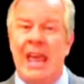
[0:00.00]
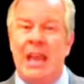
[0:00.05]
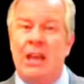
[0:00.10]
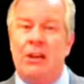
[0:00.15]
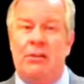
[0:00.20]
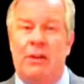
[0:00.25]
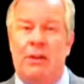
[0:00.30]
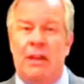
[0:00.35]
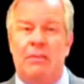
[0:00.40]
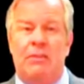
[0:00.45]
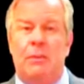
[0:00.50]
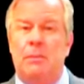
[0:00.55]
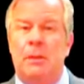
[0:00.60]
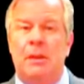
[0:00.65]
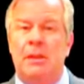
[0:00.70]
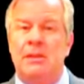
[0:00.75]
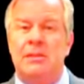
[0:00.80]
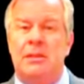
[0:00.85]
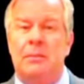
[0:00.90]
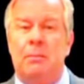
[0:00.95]
Angry, the
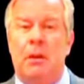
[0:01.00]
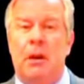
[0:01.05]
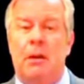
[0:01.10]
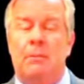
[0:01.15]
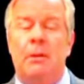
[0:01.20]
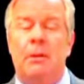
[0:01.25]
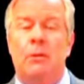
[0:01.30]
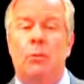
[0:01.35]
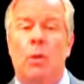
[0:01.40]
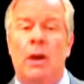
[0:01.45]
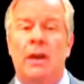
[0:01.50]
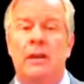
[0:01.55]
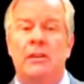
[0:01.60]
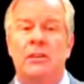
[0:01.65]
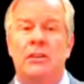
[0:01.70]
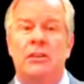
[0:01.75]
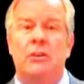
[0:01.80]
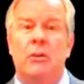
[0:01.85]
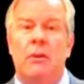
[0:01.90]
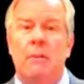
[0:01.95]
police department
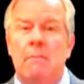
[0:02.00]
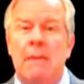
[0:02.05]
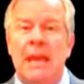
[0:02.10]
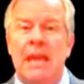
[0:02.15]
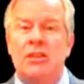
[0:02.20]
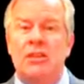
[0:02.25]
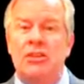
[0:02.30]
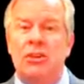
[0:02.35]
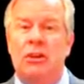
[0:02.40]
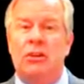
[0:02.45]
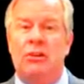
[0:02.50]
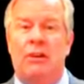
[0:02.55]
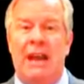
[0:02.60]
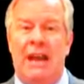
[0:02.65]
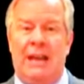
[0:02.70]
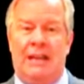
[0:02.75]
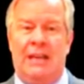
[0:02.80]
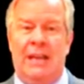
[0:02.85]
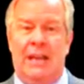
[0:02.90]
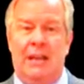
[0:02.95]
wanted to do a major
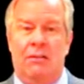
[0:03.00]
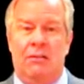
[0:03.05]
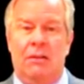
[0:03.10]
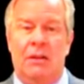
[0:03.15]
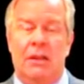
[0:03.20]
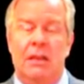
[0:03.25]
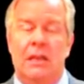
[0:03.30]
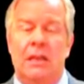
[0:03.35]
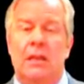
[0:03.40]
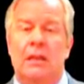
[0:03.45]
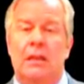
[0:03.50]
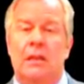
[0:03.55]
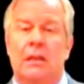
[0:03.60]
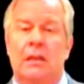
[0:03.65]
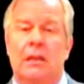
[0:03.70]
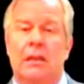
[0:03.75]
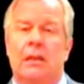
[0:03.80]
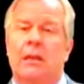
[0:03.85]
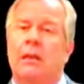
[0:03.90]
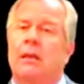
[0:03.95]
crackdown.
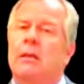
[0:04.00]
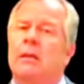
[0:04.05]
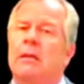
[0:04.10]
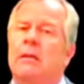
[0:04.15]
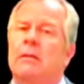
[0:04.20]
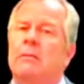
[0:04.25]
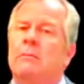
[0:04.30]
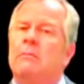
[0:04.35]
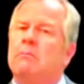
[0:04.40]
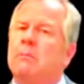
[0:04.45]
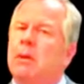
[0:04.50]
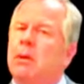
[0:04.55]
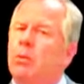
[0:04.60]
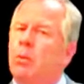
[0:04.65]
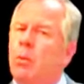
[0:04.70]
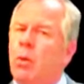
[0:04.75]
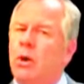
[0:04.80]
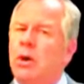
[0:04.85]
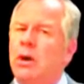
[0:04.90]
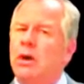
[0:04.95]

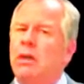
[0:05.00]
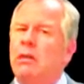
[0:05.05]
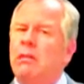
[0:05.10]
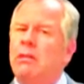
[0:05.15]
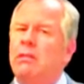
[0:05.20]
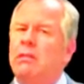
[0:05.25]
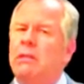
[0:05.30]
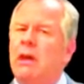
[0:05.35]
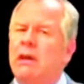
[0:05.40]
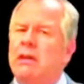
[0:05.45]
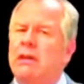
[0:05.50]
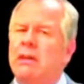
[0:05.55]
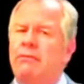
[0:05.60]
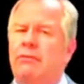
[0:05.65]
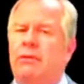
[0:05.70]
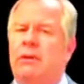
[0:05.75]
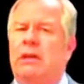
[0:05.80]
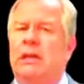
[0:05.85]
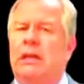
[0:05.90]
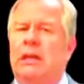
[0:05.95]
But Ward thought
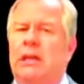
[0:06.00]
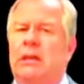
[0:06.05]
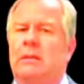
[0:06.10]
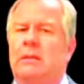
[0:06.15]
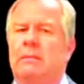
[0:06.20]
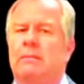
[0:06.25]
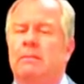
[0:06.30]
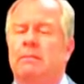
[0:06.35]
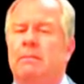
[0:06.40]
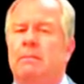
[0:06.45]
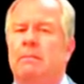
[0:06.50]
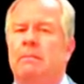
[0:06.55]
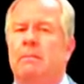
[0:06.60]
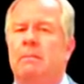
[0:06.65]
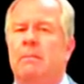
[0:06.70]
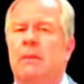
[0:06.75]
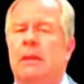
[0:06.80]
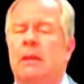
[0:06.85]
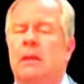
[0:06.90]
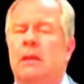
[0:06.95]
differently.
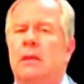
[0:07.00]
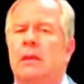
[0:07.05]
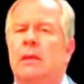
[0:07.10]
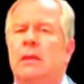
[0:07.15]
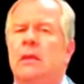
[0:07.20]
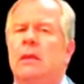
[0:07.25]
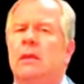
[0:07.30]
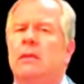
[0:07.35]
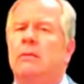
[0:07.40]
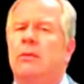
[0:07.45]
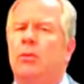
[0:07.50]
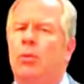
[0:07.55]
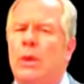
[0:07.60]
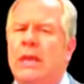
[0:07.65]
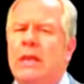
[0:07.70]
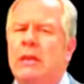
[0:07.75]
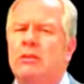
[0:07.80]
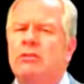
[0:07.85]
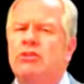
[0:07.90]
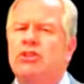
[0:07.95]
The
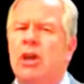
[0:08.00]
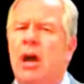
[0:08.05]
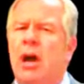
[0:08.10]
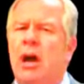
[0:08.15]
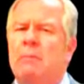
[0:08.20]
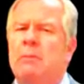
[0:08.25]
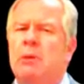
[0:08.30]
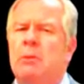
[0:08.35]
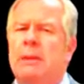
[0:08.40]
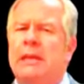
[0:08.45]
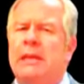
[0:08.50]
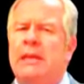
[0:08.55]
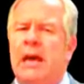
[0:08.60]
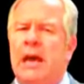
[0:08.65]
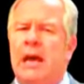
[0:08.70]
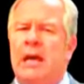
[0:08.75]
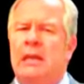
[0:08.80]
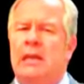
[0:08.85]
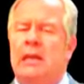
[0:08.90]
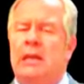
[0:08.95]
real job to be
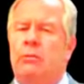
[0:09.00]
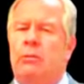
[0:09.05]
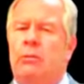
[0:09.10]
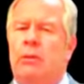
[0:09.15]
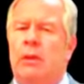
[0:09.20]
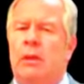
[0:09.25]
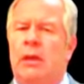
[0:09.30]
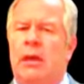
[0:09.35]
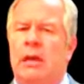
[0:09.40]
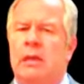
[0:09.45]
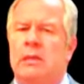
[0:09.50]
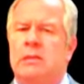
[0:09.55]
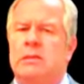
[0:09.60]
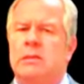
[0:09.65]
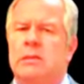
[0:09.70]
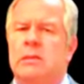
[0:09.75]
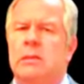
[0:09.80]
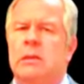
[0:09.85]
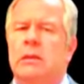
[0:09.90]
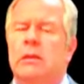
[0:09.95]
done, he
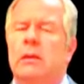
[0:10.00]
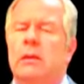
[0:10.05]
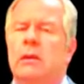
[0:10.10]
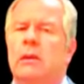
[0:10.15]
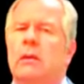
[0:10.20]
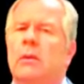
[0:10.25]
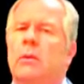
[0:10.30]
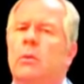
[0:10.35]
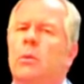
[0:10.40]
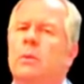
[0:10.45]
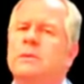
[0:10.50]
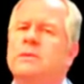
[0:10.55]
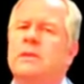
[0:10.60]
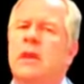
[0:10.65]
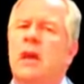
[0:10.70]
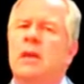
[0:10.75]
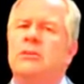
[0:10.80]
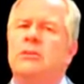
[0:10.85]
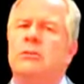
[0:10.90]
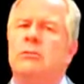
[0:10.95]
realized, was
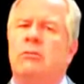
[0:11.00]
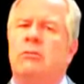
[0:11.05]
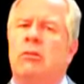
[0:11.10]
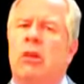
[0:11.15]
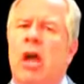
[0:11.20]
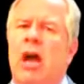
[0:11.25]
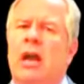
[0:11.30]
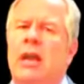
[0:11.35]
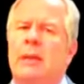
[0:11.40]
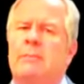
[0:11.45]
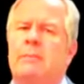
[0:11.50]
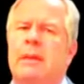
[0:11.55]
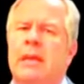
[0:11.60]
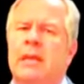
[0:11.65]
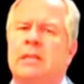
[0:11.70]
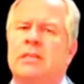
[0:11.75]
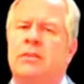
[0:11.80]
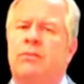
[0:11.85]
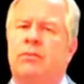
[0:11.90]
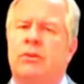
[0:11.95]
not to lock up
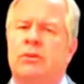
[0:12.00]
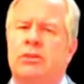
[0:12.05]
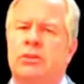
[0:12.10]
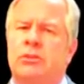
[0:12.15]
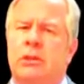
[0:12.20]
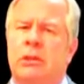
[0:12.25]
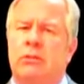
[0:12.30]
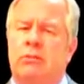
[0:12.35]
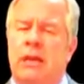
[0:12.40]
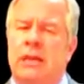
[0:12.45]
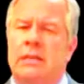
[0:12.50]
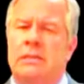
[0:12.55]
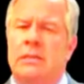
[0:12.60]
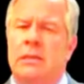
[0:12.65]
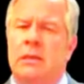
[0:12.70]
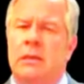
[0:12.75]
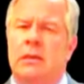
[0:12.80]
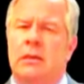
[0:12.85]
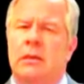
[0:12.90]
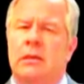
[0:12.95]
kids for street
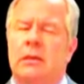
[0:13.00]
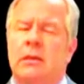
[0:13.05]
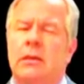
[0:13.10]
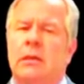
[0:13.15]
racing,